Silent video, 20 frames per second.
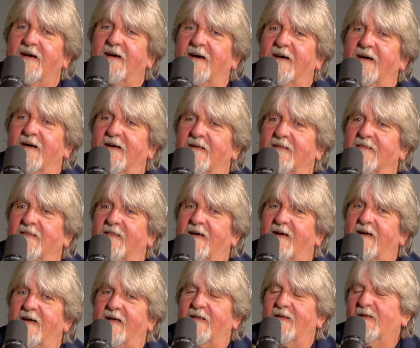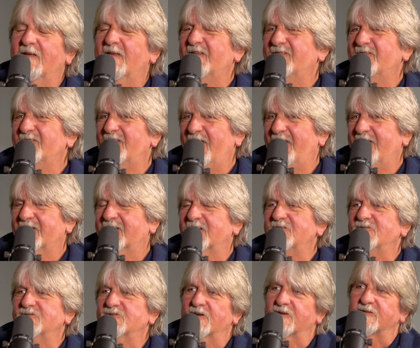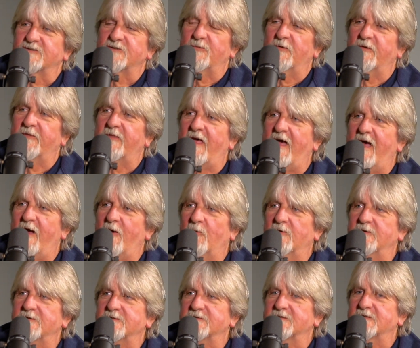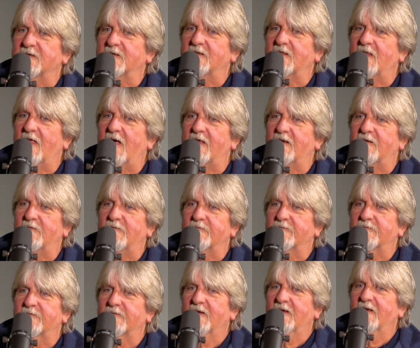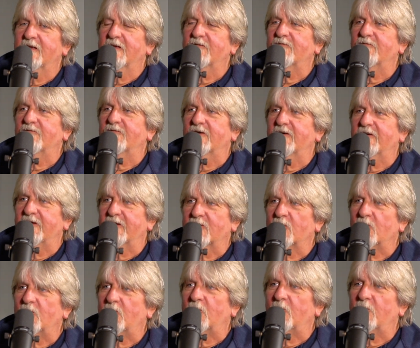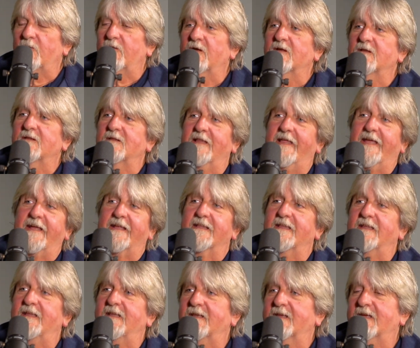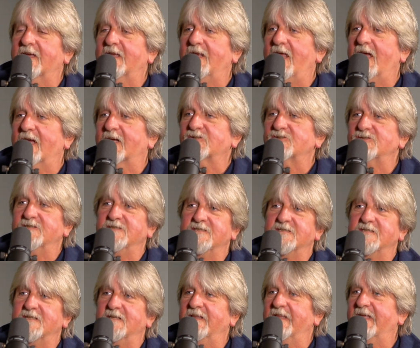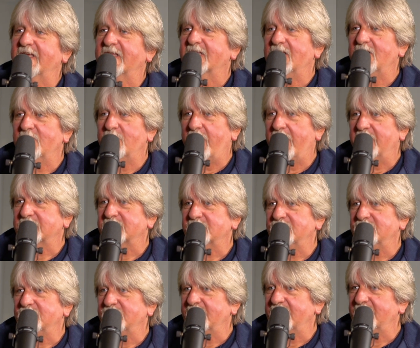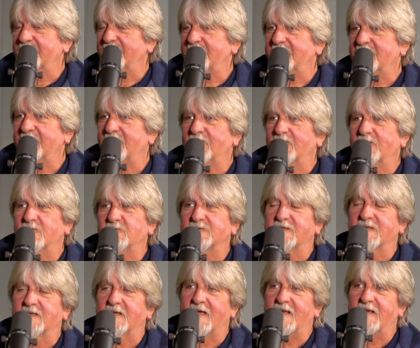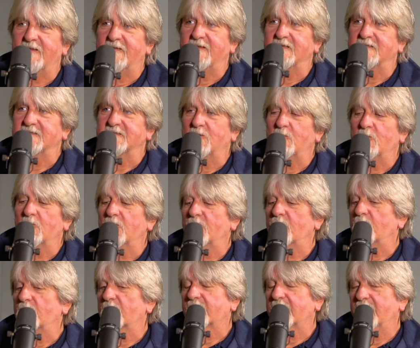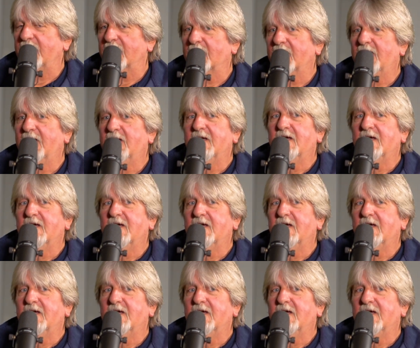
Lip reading: In conjunction with that was a lot of very cold LinkedIn connections and LinkedIn messaging that, those are the kind of things that weren't working.